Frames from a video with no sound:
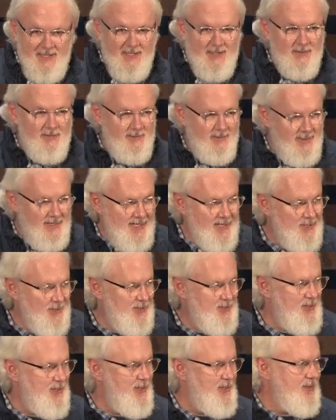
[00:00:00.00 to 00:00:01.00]
for
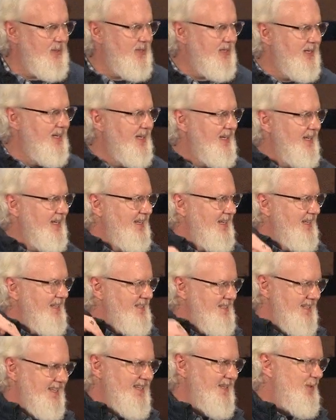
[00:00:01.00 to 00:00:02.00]
next year and
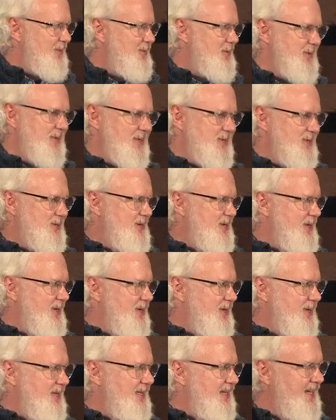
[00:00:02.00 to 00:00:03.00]
to get through this
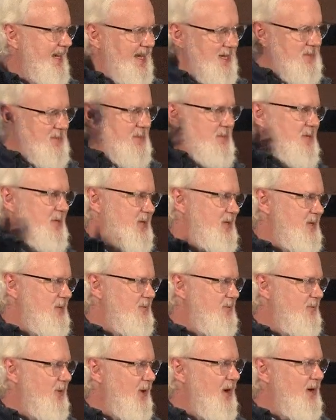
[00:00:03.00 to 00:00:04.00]
year and then have something good
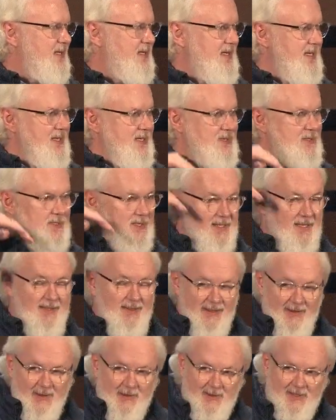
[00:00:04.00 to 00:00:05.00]
for our kids and then
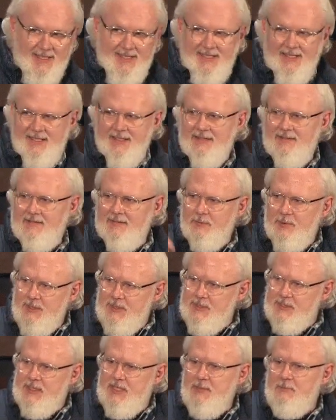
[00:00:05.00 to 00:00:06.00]
their kids and we
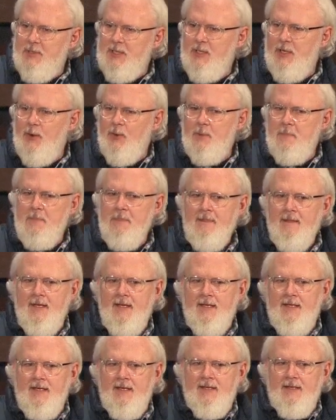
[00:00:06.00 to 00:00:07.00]
just keep it going.
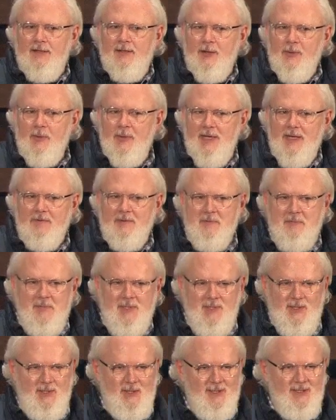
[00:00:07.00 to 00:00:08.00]
No, we have a
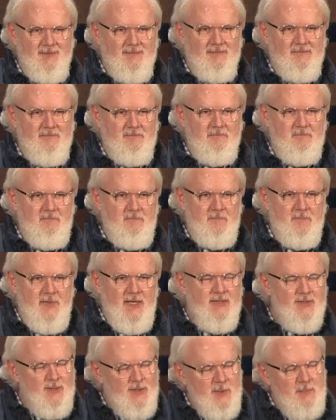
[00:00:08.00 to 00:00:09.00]
mission.
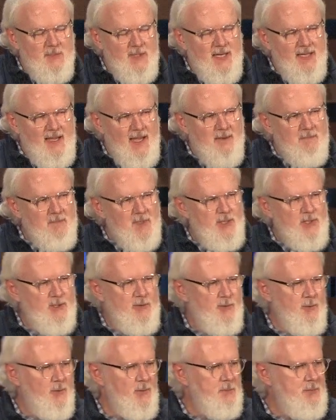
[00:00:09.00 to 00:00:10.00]
And someday that
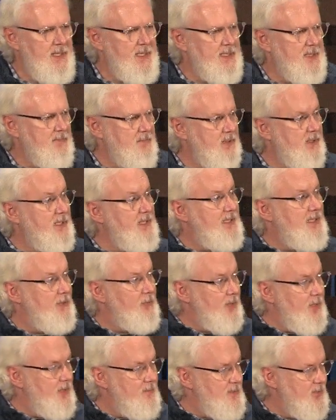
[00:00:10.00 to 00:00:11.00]
mission will be complete. And
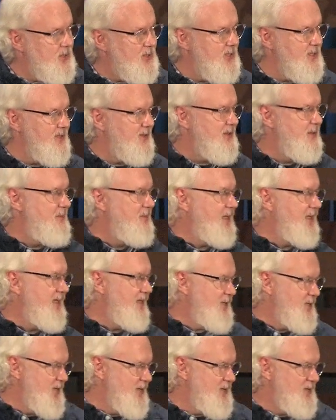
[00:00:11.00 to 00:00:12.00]
when the mission is
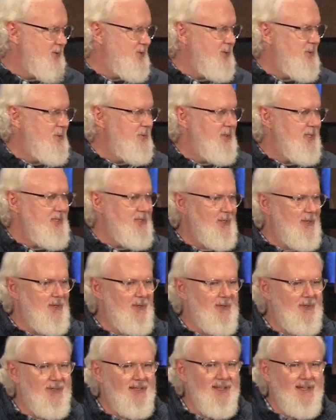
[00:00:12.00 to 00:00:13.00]
complete, Jesus will
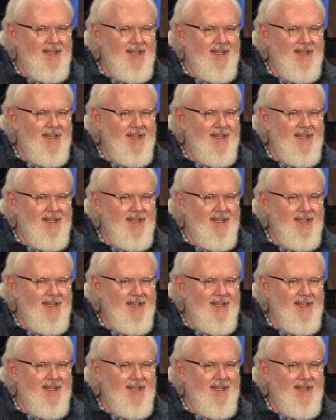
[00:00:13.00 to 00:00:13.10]
return